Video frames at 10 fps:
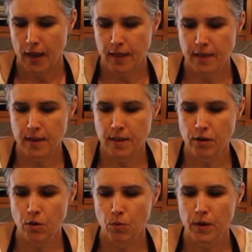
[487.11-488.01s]
And then
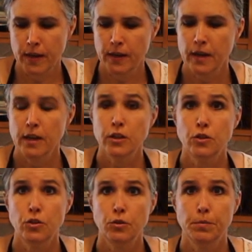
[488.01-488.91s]
they're going
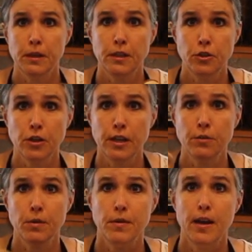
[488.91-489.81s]
to put a string
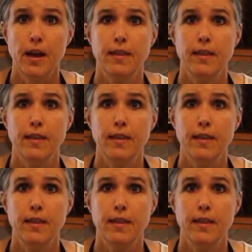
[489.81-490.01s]
through it,